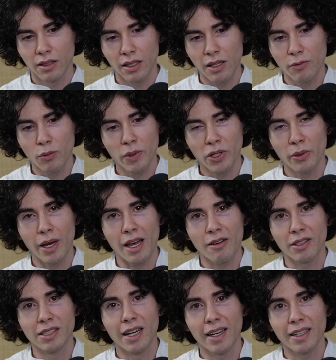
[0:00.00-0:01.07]
Even when you have
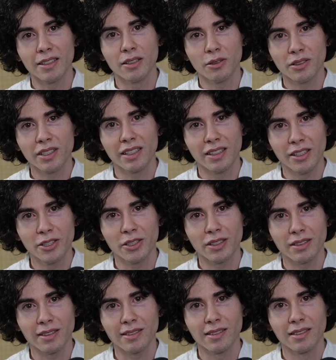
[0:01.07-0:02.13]
a diagnosed
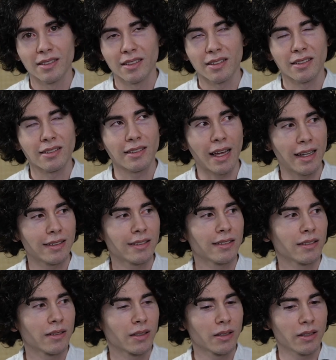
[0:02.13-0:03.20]
condition that
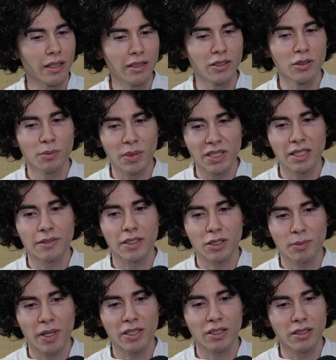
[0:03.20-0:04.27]
these specific
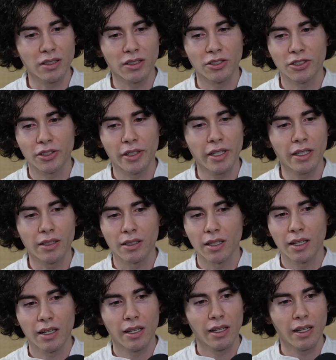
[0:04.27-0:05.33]
specialists treat,
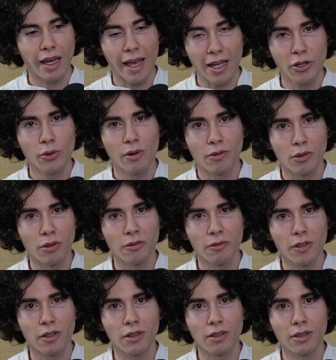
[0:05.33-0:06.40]
and you have a
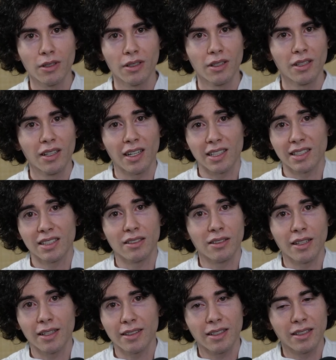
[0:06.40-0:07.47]
referral, I still
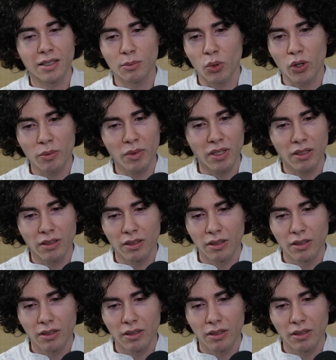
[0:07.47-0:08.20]
can't get an appointment.